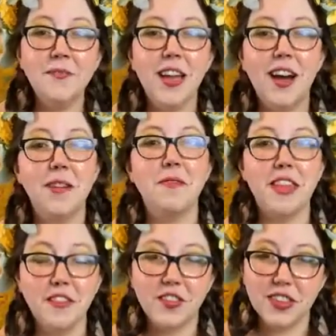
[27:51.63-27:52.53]

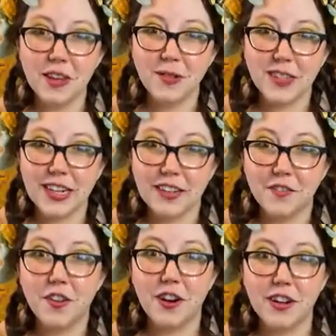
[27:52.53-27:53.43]
Thankfully they were standing
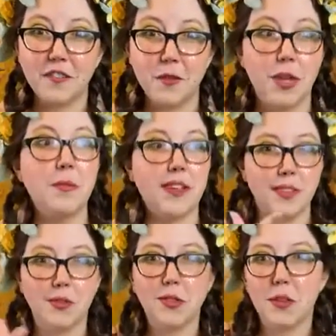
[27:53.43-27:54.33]
far enough away because
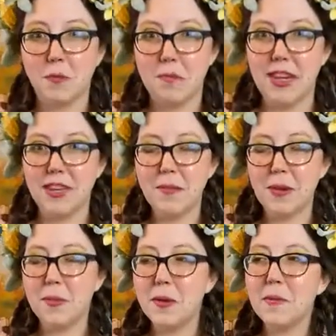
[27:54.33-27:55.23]
there were so many
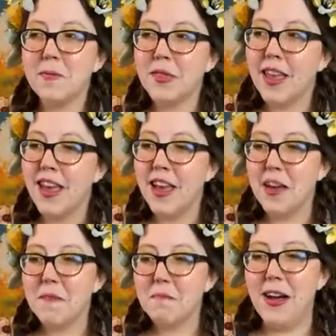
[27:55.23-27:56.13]
people,
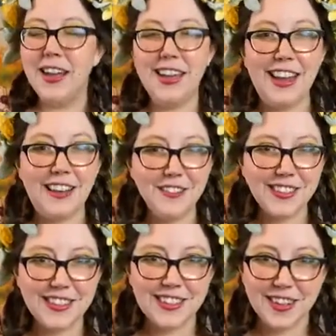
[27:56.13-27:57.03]
but I
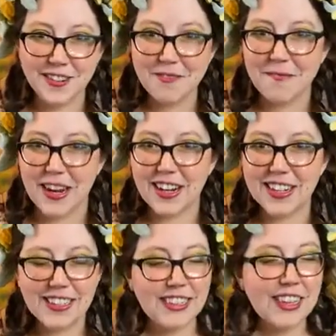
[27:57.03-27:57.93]
was so
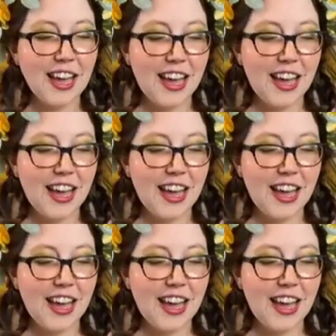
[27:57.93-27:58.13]
embarrassed.